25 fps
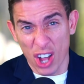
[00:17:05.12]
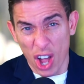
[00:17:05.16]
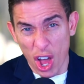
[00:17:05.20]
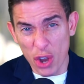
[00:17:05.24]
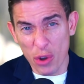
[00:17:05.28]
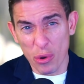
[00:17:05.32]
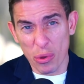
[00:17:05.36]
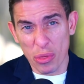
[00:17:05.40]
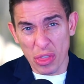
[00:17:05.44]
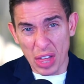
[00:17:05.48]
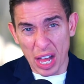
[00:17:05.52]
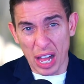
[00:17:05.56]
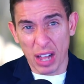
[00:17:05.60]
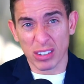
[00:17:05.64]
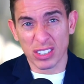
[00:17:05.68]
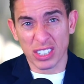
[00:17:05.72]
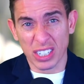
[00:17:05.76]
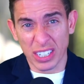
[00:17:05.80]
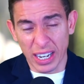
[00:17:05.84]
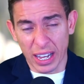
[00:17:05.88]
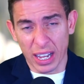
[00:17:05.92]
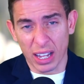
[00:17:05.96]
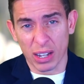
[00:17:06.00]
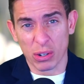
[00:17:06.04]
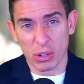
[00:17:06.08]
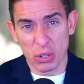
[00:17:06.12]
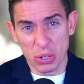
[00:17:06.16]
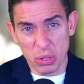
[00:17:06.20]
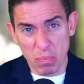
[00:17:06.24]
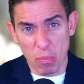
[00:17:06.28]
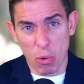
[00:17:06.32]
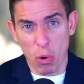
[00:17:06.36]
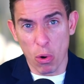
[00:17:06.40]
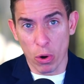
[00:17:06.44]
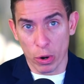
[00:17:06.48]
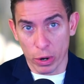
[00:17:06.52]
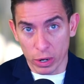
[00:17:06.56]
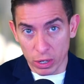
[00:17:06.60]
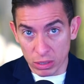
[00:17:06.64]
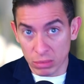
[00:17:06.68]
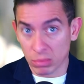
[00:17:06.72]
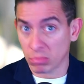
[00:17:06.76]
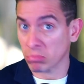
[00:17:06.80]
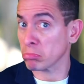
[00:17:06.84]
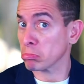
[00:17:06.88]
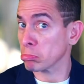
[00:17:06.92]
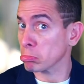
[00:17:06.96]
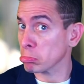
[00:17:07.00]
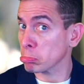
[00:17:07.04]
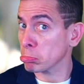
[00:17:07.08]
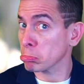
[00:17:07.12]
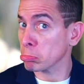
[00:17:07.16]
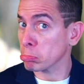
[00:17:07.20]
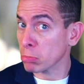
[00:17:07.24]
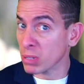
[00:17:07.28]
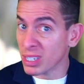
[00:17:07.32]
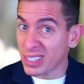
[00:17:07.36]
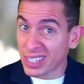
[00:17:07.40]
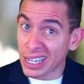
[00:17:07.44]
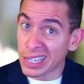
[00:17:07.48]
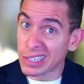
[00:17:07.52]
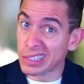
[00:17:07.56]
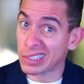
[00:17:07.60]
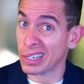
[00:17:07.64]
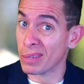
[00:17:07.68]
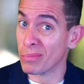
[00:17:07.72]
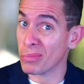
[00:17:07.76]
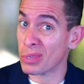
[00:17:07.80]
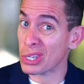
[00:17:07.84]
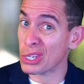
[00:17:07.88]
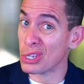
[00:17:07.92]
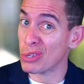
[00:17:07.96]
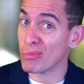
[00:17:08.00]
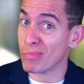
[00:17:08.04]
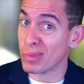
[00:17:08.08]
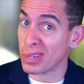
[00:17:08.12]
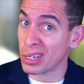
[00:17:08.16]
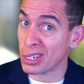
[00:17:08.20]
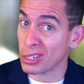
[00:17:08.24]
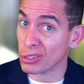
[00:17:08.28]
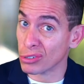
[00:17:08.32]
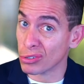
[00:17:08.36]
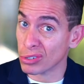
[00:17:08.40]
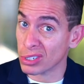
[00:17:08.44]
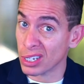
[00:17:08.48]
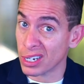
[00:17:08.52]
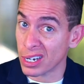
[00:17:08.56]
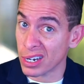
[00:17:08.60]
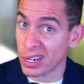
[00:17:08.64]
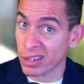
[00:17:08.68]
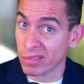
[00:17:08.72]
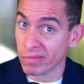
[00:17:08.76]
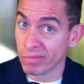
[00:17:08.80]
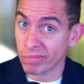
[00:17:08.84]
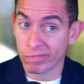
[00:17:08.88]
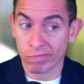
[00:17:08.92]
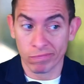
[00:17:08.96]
$100,000 more. Is that something you'd be interested in?